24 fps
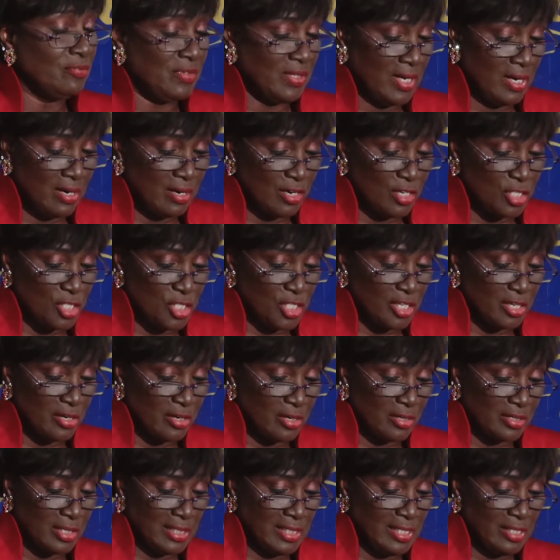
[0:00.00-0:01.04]
of the
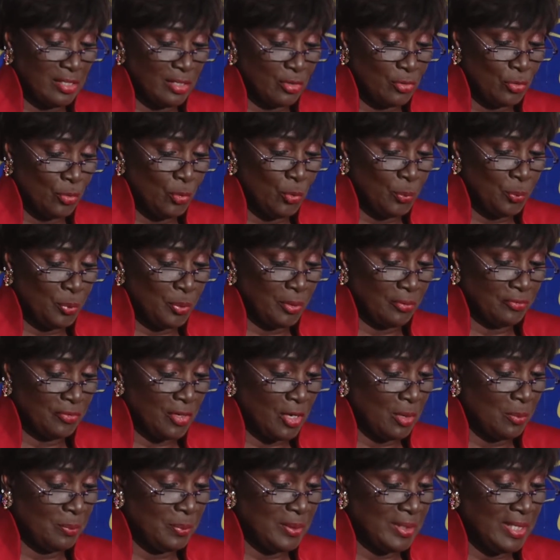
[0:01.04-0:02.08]
RJR Gleaner Group
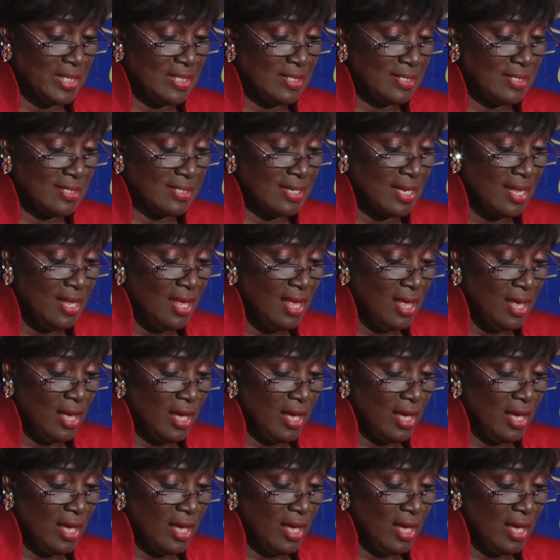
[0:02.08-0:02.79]
of Companies